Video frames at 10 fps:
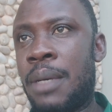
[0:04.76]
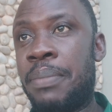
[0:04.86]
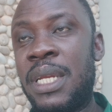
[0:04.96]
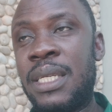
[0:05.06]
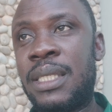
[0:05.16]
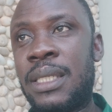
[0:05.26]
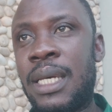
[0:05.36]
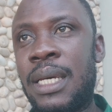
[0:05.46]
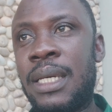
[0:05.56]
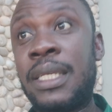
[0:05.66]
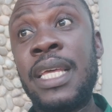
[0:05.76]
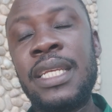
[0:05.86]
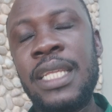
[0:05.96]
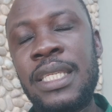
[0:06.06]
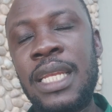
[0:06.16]
Please
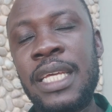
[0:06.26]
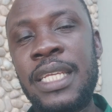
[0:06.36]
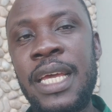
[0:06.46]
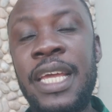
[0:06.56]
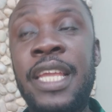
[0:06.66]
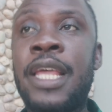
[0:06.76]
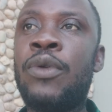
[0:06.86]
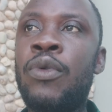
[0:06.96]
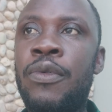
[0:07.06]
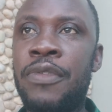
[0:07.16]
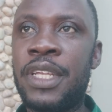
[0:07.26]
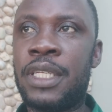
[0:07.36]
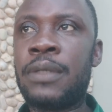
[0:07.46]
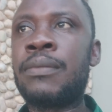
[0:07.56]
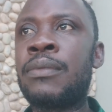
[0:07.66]
take this letter in a good
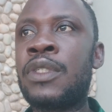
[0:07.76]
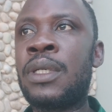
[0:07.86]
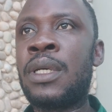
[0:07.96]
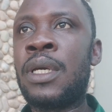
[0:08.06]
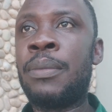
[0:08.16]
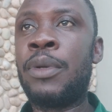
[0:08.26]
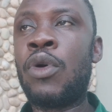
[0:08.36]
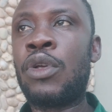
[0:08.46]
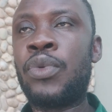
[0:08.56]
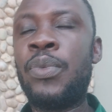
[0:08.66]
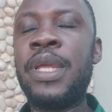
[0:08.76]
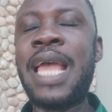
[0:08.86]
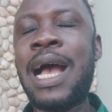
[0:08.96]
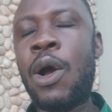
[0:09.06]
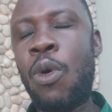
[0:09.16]
faith, because we
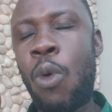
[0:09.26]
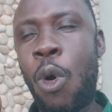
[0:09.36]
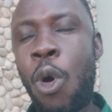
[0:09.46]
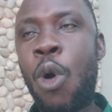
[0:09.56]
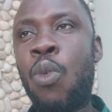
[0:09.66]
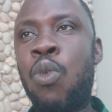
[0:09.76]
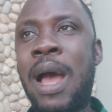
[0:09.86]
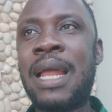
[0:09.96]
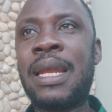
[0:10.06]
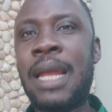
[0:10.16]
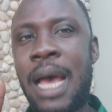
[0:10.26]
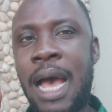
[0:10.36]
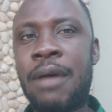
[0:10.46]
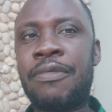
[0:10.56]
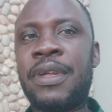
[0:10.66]
are all one
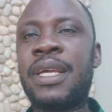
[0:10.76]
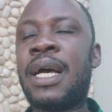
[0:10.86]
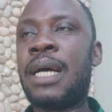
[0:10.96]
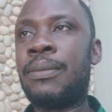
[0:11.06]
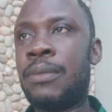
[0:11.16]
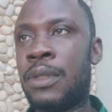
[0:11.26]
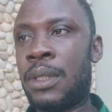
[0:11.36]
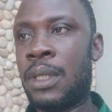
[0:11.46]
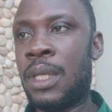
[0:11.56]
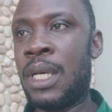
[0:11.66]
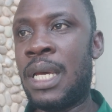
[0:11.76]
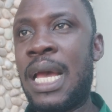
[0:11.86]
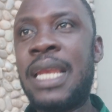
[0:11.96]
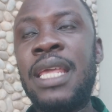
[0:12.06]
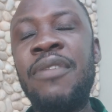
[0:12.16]
Africa.
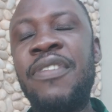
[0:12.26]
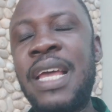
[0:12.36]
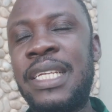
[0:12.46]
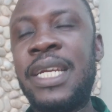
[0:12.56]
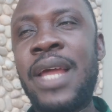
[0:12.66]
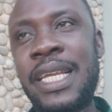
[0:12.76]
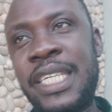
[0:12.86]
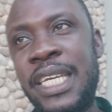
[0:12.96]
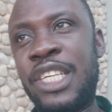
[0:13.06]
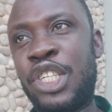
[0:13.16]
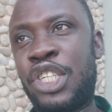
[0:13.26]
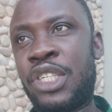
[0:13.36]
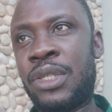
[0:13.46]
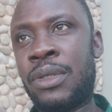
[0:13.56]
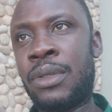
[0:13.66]
And if Nigeria
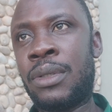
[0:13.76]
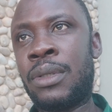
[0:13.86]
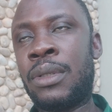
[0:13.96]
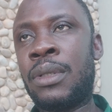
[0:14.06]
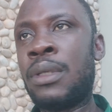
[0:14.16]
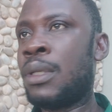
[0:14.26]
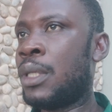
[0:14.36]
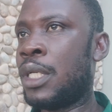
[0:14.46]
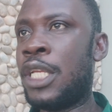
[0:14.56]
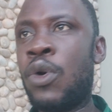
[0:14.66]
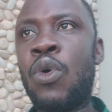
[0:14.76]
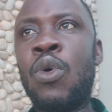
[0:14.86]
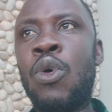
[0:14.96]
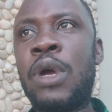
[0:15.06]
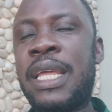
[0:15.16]
change, the
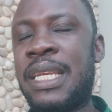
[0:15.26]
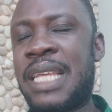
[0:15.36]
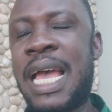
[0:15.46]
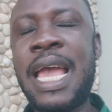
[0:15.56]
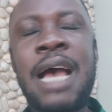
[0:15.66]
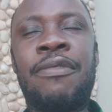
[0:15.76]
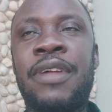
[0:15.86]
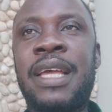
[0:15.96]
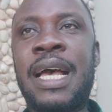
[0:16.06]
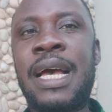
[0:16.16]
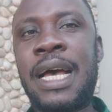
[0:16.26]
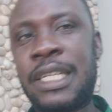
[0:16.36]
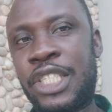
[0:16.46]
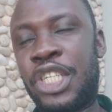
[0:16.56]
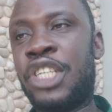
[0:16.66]
whole entire Africa
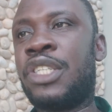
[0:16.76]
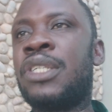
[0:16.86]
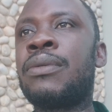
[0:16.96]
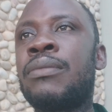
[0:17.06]
has changed.